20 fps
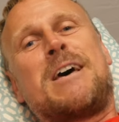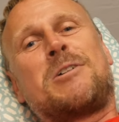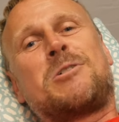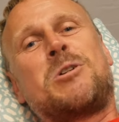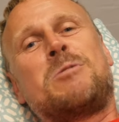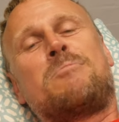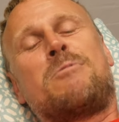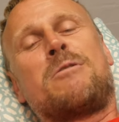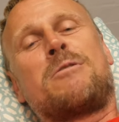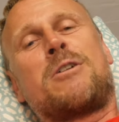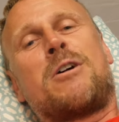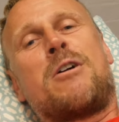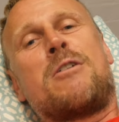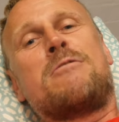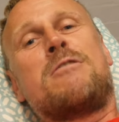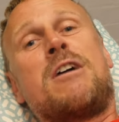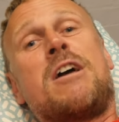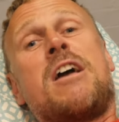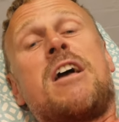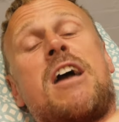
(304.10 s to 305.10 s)
that coupon
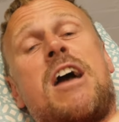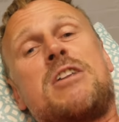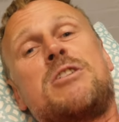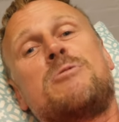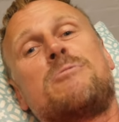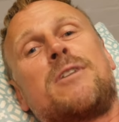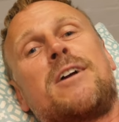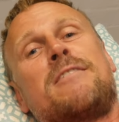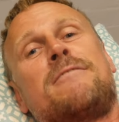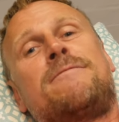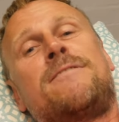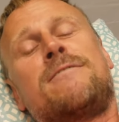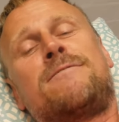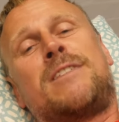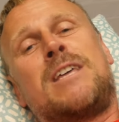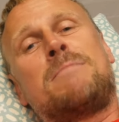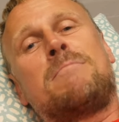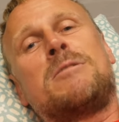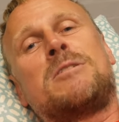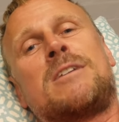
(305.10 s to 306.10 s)
code and you'll get
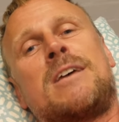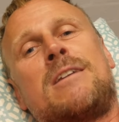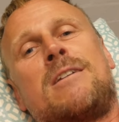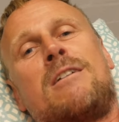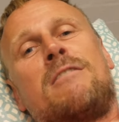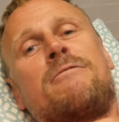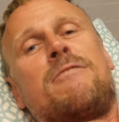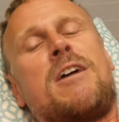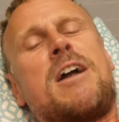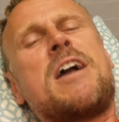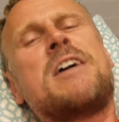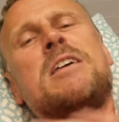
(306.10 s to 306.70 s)
15% off